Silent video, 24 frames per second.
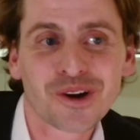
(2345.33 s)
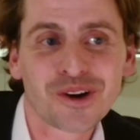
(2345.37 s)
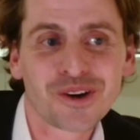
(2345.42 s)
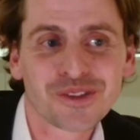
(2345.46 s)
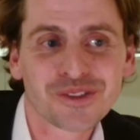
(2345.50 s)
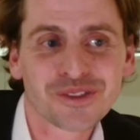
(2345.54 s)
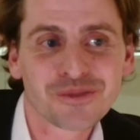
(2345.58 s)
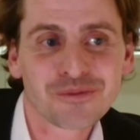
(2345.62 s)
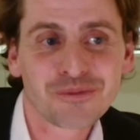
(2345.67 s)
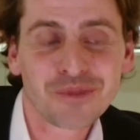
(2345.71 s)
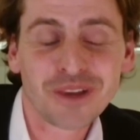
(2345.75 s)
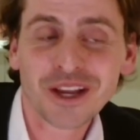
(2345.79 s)

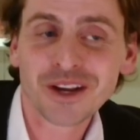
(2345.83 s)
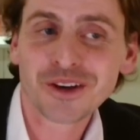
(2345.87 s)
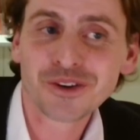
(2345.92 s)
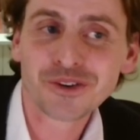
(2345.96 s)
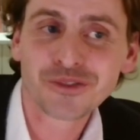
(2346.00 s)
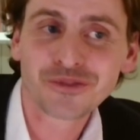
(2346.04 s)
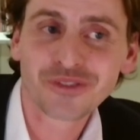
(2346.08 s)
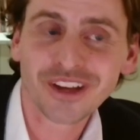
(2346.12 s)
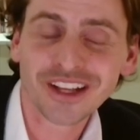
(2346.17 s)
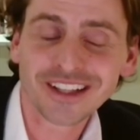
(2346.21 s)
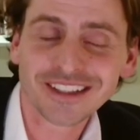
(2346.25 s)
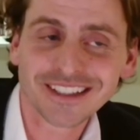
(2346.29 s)
world be a
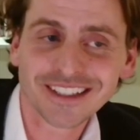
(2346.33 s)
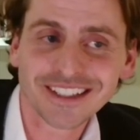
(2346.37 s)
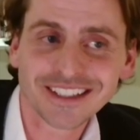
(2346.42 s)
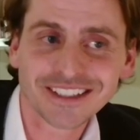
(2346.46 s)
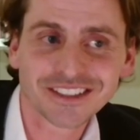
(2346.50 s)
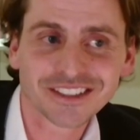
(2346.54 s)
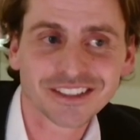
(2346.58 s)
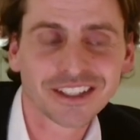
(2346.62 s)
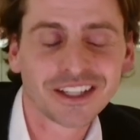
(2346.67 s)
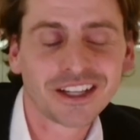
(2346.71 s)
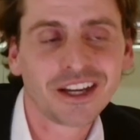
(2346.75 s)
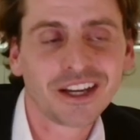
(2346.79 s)
good
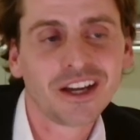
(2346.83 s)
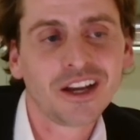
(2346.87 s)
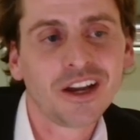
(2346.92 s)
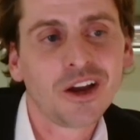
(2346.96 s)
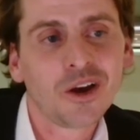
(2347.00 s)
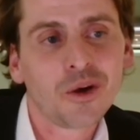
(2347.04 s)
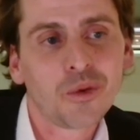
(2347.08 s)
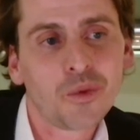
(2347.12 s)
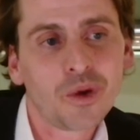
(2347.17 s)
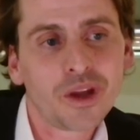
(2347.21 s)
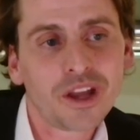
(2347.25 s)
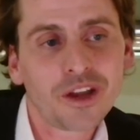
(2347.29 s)
vintage.
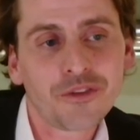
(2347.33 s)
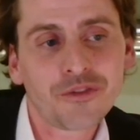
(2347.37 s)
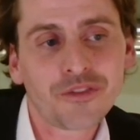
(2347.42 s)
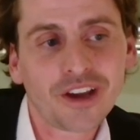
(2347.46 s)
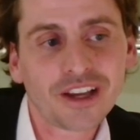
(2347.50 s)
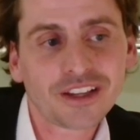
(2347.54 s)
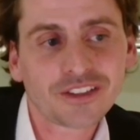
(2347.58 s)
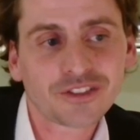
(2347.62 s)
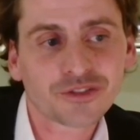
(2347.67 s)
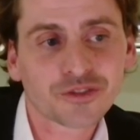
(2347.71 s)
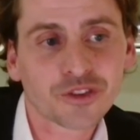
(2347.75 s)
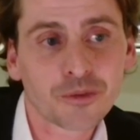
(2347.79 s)
We
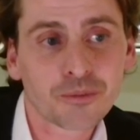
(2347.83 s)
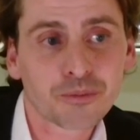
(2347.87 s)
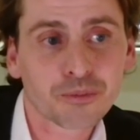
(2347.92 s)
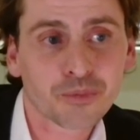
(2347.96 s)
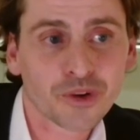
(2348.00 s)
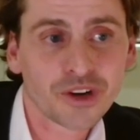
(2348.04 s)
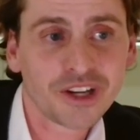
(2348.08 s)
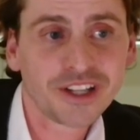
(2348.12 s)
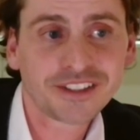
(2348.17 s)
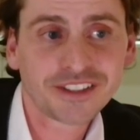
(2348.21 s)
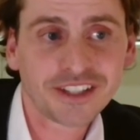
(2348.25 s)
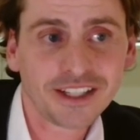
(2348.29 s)
invest from
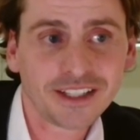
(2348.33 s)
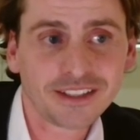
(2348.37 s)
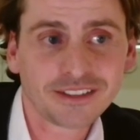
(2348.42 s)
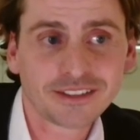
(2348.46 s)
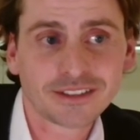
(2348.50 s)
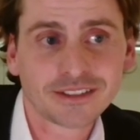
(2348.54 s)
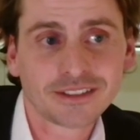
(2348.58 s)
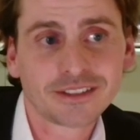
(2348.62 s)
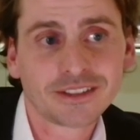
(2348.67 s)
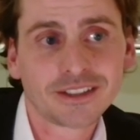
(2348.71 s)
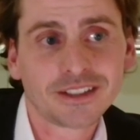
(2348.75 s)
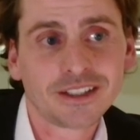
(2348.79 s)

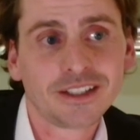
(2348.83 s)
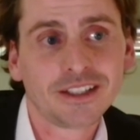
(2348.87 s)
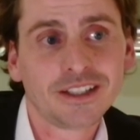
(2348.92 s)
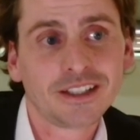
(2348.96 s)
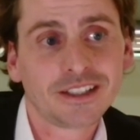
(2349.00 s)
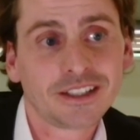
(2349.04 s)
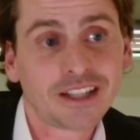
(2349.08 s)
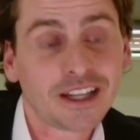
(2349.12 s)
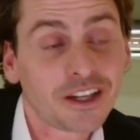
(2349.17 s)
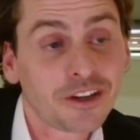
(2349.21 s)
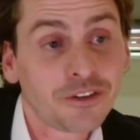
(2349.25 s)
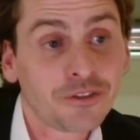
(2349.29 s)
pre-seed,
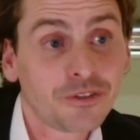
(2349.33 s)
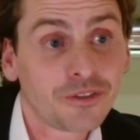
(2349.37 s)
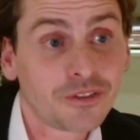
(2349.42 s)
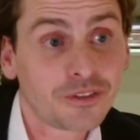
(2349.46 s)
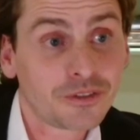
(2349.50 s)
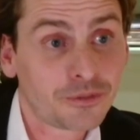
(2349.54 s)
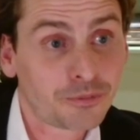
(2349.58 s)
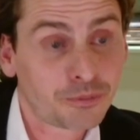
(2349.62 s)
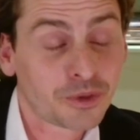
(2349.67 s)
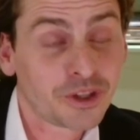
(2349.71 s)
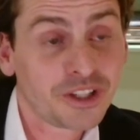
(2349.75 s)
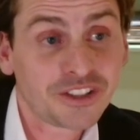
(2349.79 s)
that
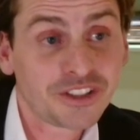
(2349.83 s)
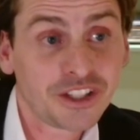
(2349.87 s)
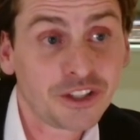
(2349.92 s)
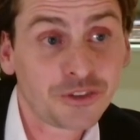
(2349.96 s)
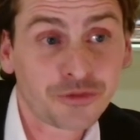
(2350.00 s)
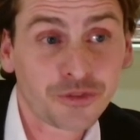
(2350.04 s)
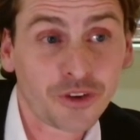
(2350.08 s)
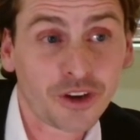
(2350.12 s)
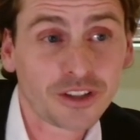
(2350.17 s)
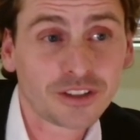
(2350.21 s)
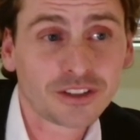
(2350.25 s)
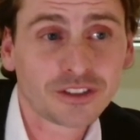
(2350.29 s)

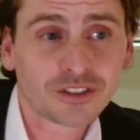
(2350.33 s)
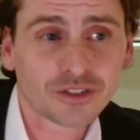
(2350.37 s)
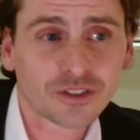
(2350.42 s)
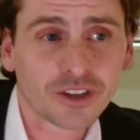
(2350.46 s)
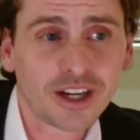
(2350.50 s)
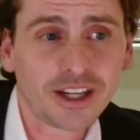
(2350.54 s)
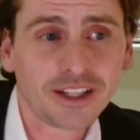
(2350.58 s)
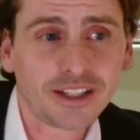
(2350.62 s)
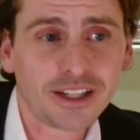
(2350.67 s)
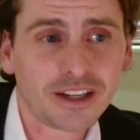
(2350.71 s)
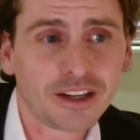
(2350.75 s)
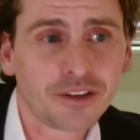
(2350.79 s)
pre-seed funds,
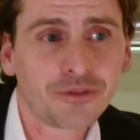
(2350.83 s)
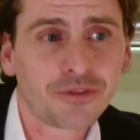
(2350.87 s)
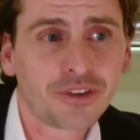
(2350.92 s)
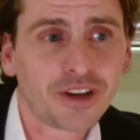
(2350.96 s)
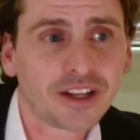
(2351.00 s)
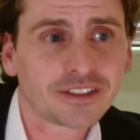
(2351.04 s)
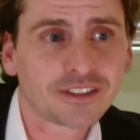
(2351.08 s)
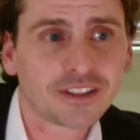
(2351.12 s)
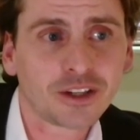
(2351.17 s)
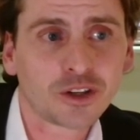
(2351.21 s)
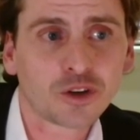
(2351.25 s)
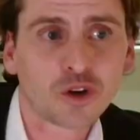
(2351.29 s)
right? That
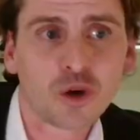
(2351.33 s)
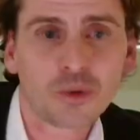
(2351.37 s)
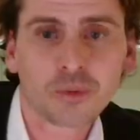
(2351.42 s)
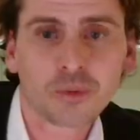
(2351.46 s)
invest in